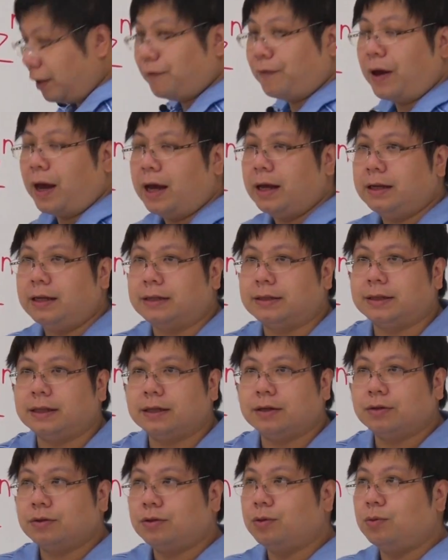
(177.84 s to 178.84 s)
if n is
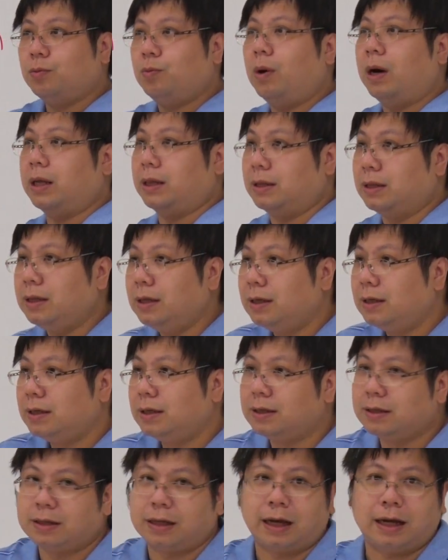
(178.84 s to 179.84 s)
equal to 1,
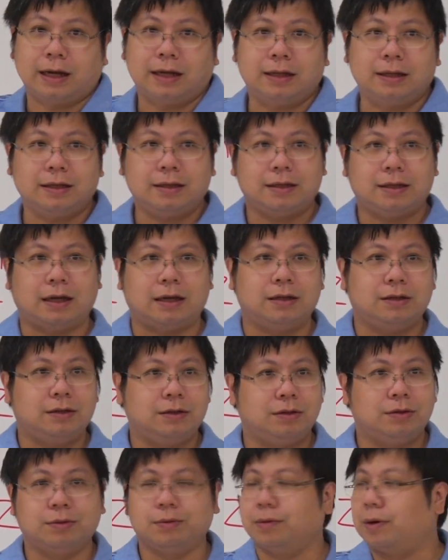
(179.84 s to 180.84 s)
then
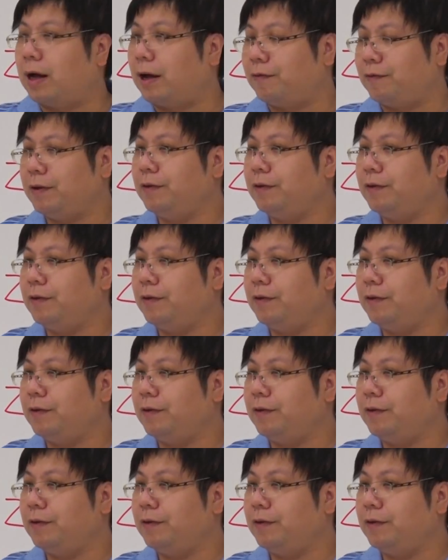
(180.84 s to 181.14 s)
you will have